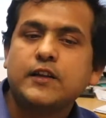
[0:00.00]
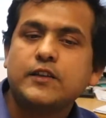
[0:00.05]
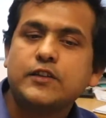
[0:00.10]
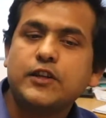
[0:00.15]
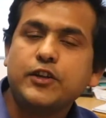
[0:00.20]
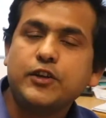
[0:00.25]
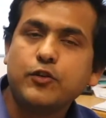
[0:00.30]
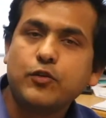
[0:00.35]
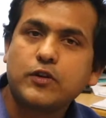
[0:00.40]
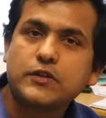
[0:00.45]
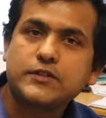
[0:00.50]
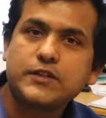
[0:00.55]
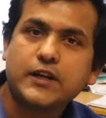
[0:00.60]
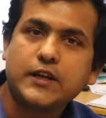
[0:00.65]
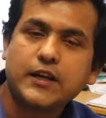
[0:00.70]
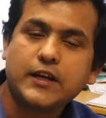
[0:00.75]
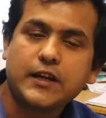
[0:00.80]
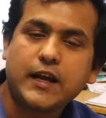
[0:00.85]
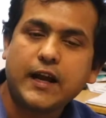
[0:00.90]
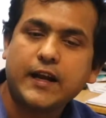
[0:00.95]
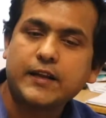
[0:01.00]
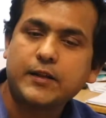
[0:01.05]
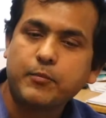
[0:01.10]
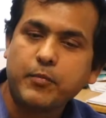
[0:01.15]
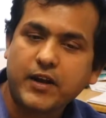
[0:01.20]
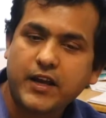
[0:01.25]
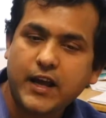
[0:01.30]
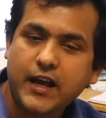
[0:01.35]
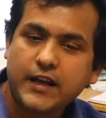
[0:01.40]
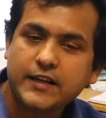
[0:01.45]
the neural circuit and the
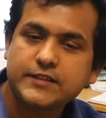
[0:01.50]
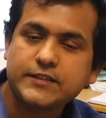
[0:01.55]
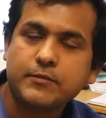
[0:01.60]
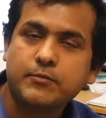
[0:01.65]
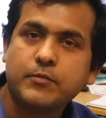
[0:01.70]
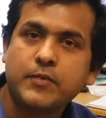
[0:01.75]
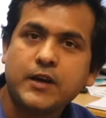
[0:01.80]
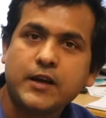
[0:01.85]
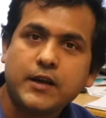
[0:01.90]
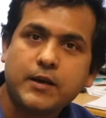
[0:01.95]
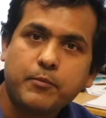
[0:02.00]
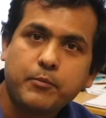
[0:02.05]
mechanism